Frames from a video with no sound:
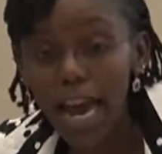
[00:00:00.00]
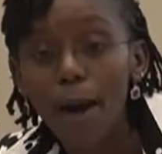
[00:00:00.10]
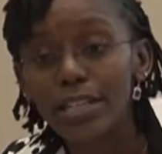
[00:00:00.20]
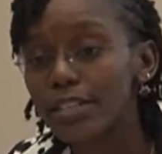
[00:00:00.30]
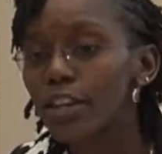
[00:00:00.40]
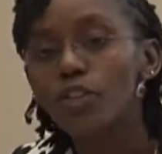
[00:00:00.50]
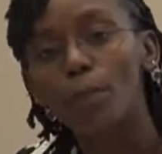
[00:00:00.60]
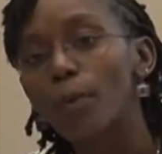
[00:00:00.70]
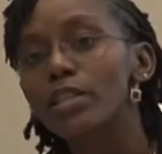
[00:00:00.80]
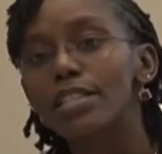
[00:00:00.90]
our state
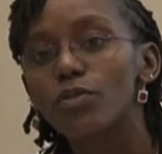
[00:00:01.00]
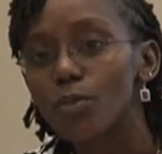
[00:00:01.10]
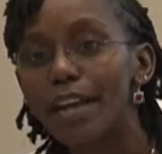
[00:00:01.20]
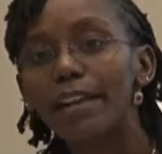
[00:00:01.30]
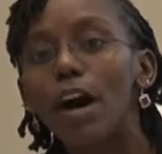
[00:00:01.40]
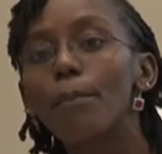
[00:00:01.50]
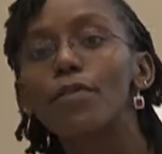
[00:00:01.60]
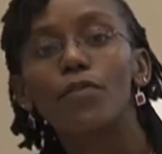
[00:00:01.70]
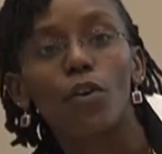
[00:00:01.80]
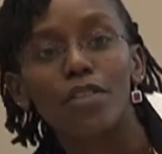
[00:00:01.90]
report is right now
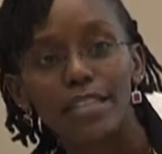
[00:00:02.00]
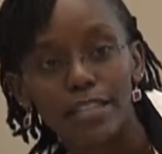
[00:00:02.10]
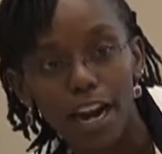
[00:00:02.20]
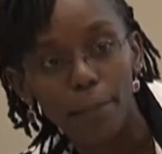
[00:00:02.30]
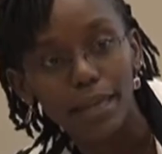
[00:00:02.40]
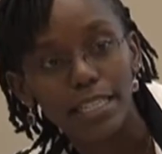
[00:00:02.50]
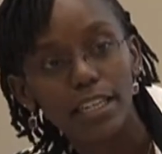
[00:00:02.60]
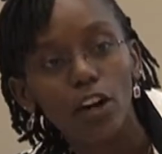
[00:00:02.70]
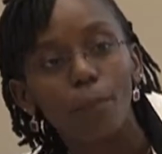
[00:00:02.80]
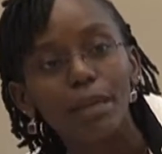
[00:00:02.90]
before the
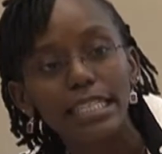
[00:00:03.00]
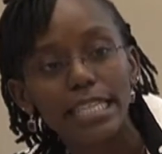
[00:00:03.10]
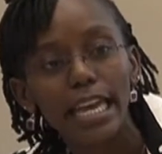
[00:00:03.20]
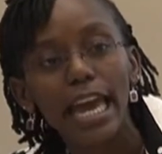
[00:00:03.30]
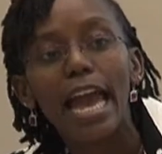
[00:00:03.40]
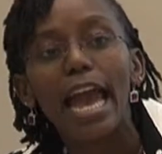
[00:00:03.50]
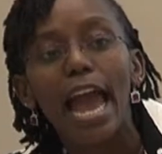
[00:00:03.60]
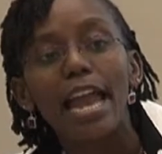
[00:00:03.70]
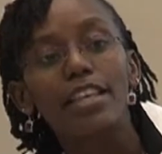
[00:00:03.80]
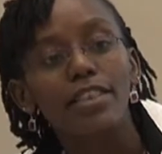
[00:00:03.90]
CRPD committee,
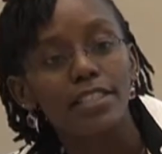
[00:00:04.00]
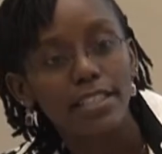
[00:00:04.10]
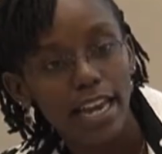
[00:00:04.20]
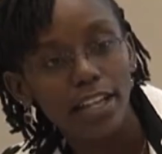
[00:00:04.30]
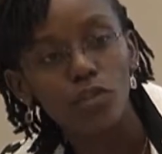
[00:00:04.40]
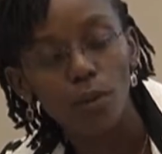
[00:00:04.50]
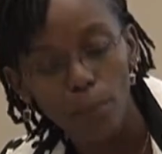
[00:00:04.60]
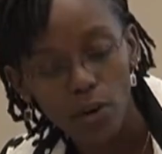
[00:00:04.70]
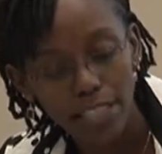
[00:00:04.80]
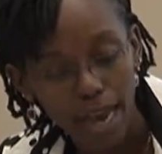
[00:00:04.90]
and in the state
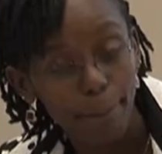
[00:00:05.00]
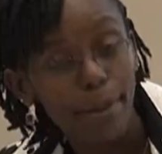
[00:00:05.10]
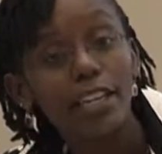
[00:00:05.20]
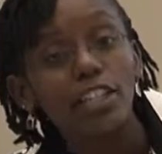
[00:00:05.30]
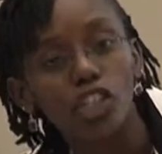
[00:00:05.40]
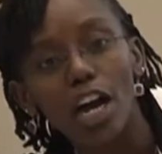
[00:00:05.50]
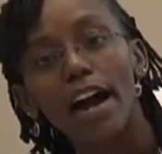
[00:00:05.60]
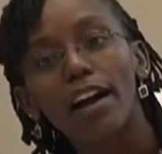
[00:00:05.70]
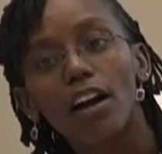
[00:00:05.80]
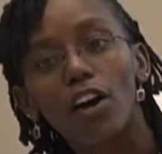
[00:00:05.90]
report, a big
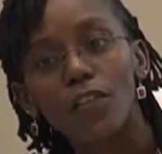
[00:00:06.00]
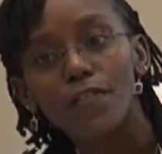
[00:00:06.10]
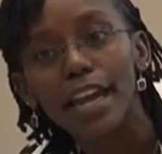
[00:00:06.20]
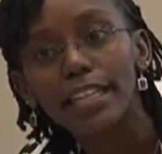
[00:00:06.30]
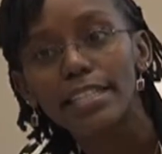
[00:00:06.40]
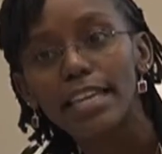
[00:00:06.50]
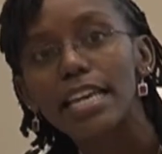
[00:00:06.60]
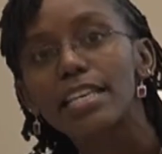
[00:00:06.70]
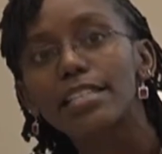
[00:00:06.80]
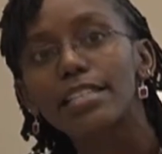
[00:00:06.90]
chunk of it
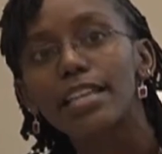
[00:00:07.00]
is